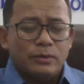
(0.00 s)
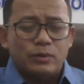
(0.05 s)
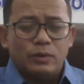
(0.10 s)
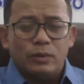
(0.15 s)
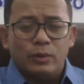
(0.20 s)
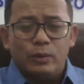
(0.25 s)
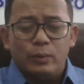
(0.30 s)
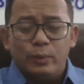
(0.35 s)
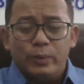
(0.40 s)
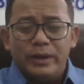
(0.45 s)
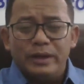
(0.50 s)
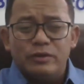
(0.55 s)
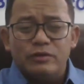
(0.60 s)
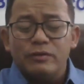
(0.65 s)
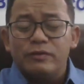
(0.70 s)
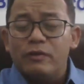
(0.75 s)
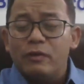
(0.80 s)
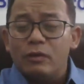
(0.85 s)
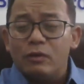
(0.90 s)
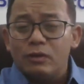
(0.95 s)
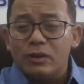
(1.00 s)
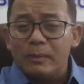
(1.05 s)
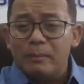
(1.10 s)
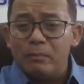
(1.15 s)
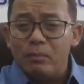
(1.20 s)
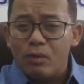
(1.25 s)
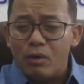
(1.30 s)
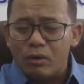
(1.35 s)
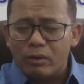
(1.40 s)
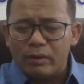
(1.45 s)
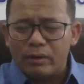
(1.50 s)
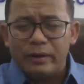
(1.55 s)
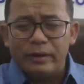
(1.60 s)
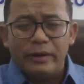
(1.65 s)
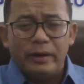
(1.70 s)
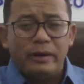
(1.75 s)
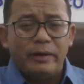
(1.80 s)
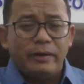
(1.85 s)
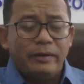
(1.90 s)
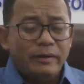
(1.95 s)
So we need to follow the blog
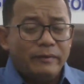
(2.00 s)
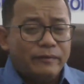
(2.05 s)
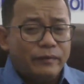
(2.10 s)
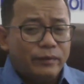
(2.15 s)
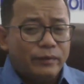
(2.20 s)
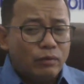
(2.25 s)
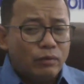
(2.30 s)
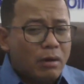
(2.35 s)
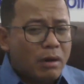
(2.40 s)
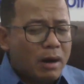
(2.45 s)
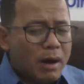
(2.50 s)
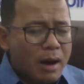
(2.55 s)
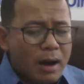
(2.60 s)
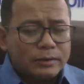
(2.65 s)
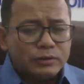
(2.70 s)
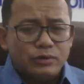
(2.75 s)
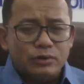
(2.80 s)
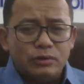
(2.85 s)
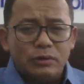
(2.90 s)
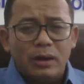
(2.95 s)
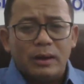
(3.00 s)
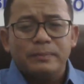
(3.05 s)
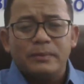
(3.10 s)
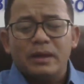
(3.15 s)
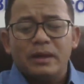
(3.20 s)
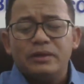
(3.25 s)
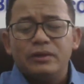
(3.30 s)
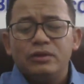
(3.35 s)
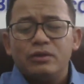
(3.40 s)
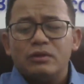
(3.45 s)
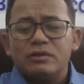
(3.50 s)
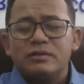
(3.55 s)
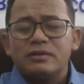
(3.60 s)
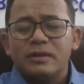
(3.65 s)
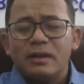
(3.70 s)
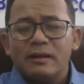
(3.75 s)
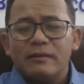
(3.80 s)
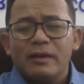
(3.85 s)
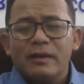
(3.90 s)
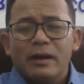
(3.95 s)
if you are to update
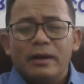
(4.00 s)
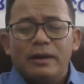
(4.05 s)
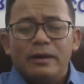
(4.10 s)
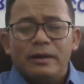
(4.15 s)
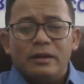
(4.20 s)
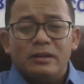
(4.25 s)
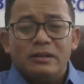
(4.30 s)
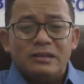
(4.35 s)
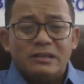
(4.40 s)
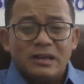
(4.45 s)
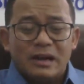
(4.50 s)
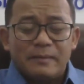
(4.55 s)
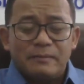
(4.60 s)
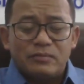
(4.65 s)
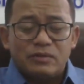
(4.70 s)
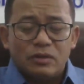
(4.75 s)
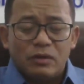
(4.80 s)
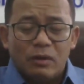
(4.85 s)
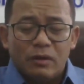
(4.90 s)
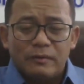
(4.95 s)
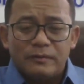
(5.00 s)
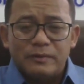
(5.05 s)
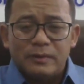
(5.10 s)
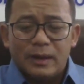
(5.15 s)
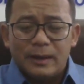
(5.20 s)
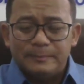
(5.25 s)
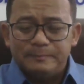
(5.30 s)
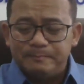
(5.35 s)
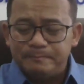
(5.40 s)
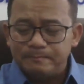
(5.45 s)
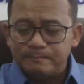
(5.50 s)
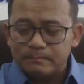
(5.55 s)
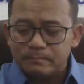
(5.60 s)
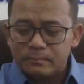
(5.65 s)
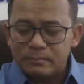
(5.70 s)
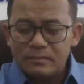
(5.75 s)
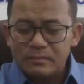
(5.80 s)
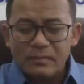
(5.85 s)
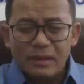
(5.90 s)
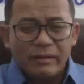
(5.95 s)
yourself in terms of the
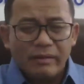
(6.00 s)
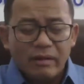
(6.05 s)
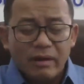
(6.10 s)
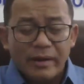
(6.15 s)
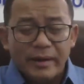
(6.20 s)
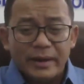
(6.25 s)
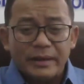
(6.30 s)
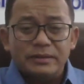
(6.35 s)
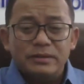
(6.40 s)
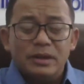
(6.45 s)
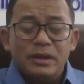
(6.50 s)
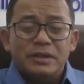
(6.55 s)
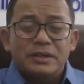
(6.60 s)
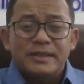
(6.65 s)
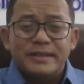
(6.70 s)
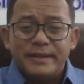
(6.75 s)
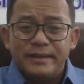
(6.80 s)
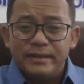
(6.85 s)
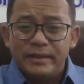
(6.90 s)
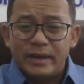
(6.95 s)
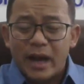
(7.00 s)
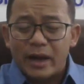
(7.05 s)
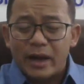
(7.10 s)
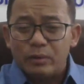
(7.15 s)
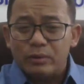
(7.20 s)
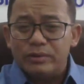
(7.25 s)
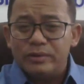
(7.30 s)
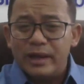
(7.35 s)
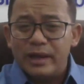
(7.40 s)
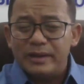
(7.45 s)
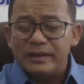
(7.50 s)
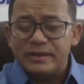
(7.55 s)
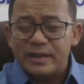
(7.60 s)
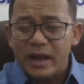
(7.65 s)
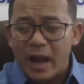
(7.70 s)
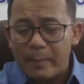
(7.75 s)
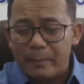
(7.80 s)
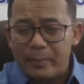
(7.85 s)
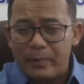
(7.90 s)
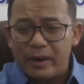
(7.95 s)
current scenario that is
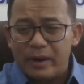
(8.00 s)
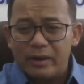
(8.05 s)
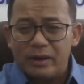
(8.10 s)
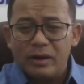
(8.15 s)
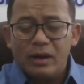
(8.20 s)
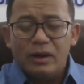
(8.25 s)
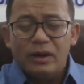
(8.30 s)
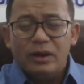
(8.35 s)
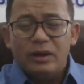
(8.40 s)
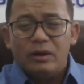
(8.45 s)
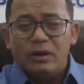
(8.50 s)
happening